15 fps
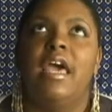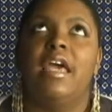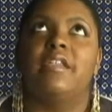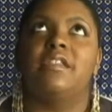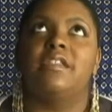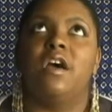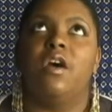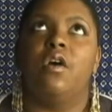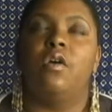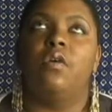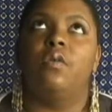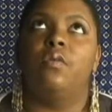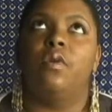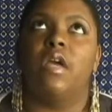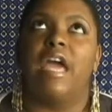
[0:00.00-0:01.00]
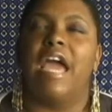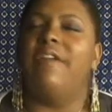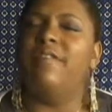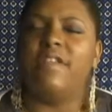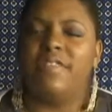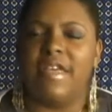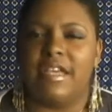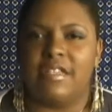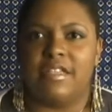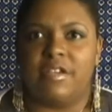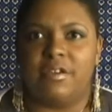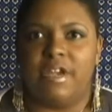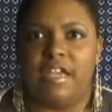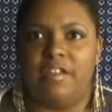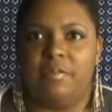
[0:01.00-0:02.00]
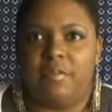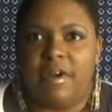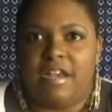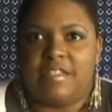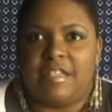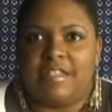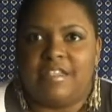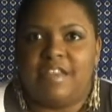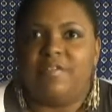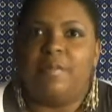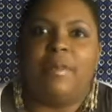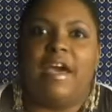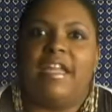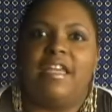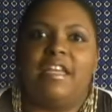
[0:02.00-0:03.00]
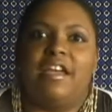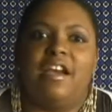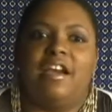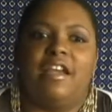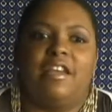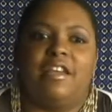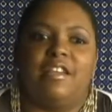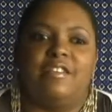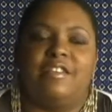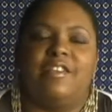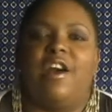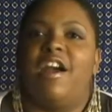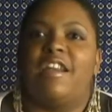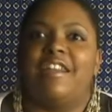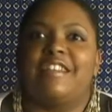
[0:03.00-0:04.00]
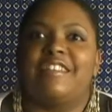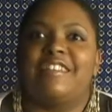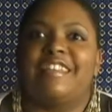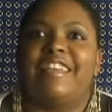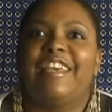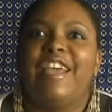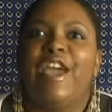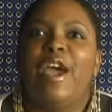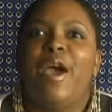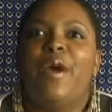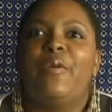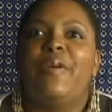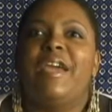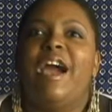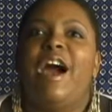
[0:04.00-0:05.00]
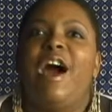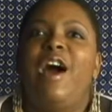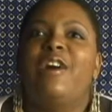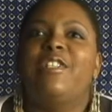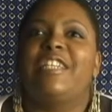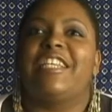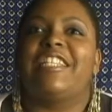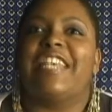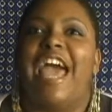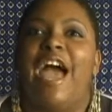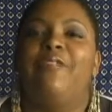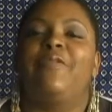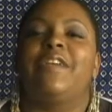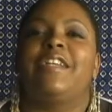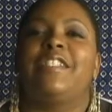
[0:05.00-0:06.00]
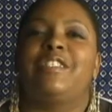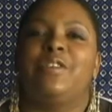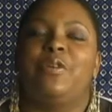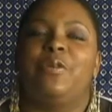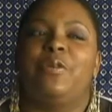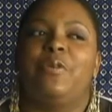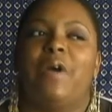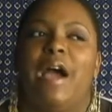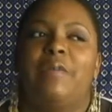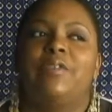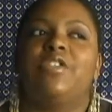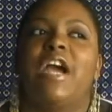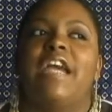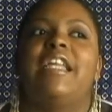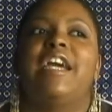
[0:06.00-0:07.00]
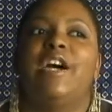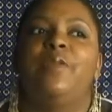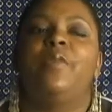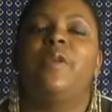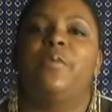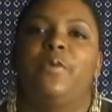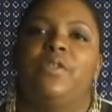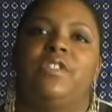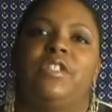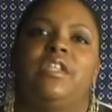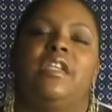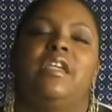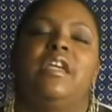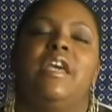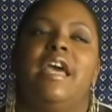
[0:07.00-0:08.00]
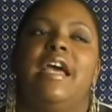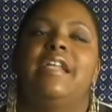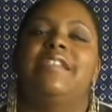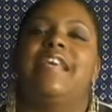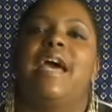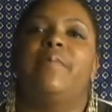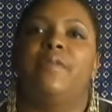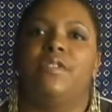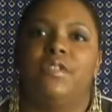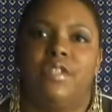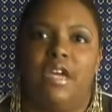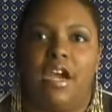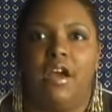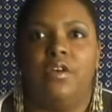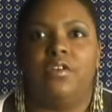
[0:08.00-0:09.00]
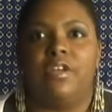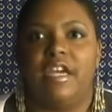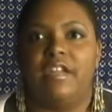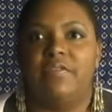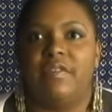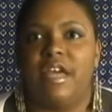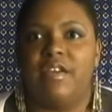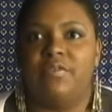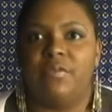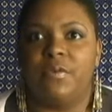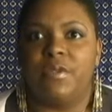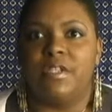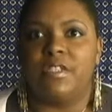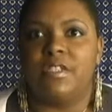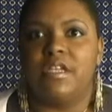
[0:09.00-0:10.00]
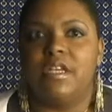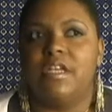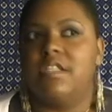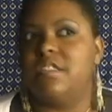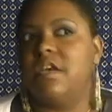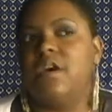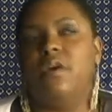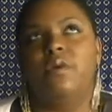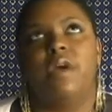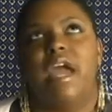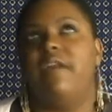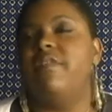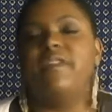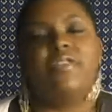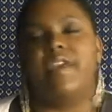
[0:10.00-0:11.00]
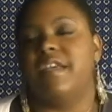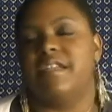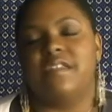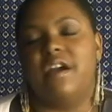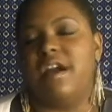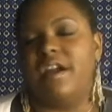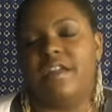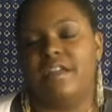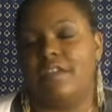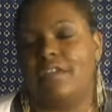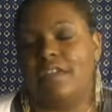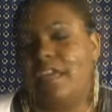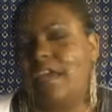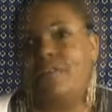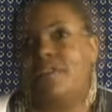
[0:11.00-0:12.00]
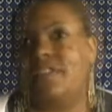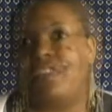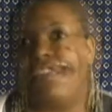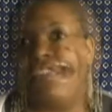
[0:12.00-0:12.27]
And so everything is a creative process. Everybody is an artist. We are all just I'm trying to help people to tap into their own creative life force. So everything is art, everything.